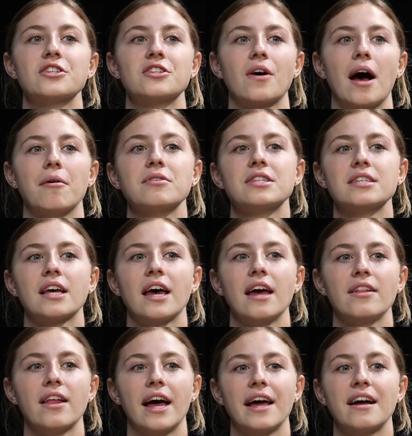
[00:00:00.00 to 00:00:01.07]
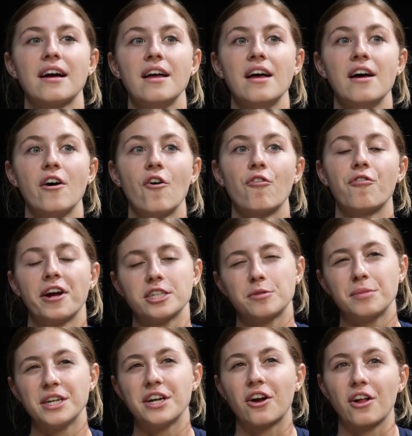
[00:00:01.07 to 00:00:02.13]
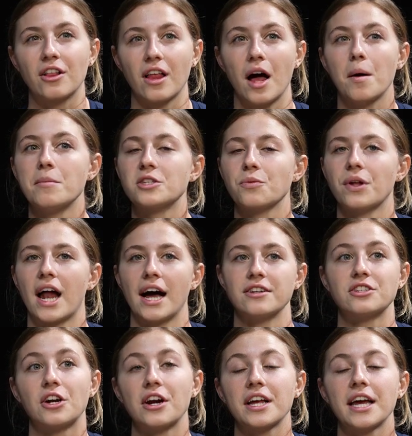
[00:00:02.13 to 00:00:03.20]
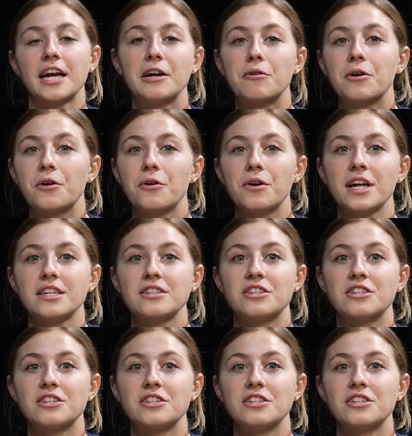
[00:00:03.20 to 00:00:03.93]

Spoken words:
So I would say like freshman year club is when I started getting recruited.